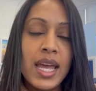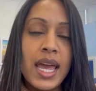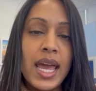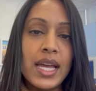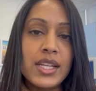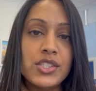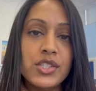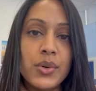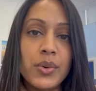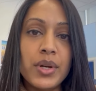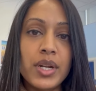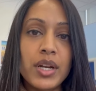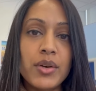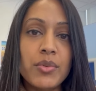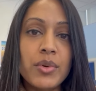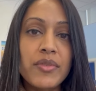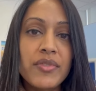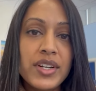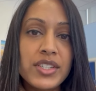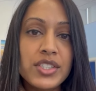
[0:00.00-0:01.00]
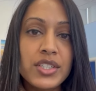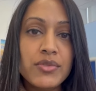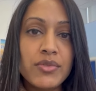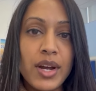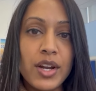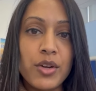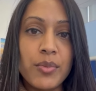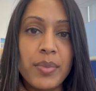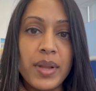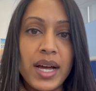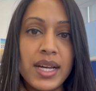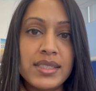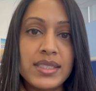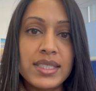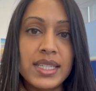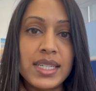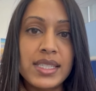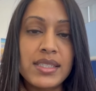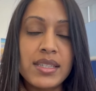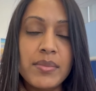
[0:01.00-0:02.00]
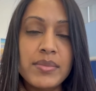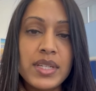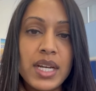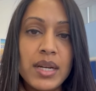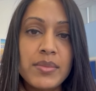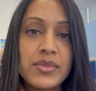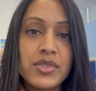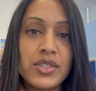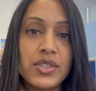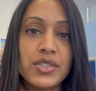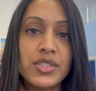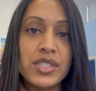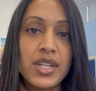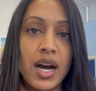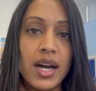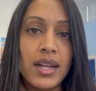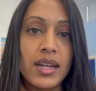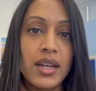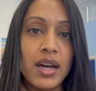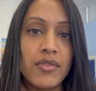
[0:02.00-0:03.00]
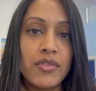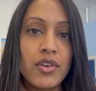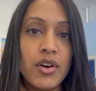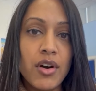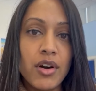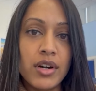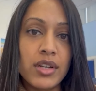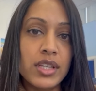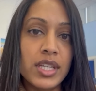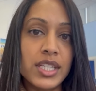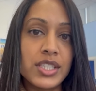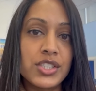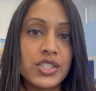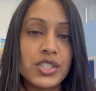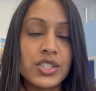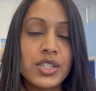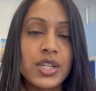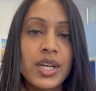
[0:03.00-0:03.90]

And so in a revision rhinoplasty, sometimes there's not enough cartilage